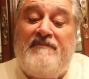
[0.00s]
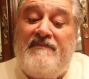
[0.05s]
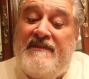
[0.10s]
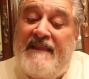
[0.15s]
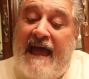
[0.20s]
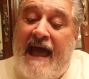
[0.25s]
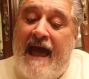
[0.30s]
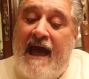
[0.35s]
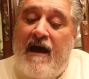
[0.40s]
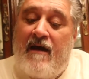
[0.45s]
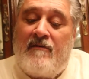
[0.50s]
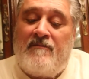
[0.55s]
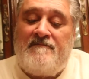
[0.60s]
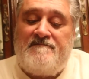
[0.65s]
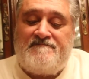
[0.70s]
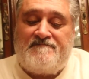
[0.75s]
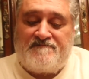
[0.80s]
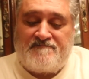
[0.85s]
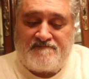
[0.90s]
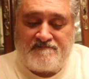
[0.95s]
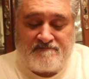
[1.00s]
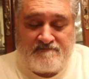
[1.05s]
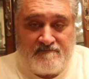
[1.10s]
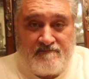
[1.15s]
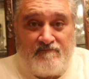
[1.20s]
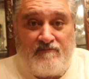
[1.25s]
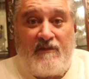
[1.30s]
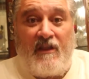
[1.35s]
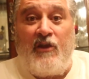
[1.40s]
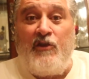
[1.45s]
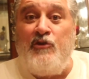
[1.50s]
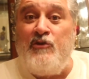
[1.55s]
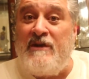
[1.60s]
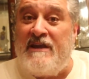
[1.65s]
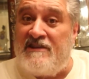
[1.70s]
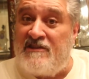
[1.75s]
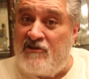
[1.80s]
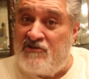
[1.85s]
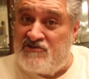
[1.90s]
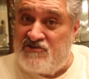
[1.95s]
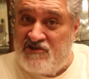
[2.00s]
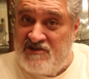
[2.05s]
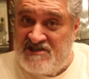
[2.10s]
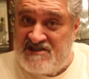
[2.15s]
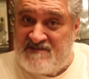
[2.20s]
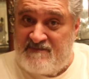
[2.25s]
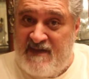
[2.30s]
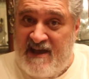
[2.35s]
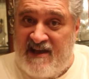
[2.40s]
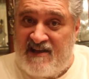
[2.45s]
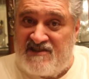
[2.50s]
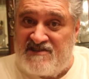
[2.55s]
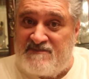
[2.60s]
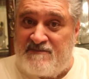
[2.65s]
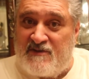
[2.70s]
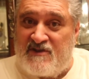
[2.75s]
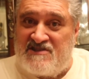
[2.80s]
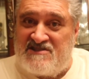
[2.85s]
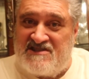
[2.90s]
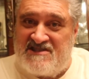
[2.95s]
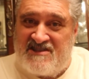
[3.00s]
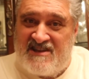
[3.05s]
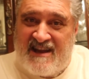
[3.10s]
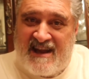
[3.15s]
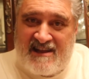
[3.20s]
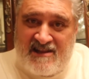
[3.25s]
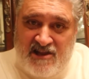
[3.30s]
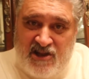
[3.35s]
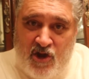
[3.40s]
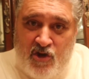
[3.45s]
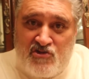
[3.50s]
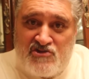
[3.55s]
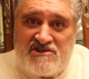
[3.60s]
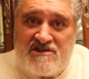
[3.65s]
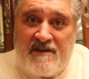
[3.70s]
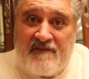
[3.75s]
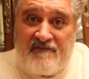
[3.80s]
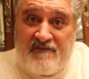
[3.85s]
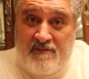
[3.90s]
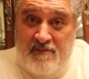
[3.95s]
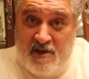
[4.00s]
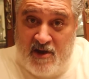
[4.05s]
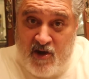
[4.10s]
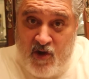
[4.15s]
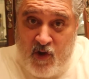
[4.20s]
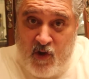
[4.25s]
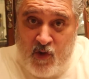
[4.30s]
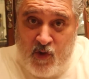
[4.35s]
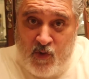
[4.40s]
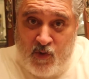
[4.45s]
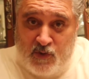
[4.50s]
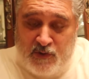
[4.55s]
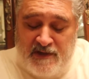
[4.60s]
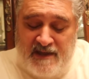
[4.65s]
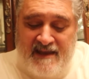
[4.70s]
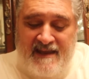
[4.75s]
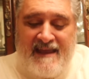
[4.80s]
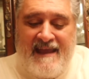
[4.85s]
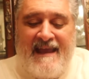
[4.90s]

Now you get those good smells because it's not closed up from the cold.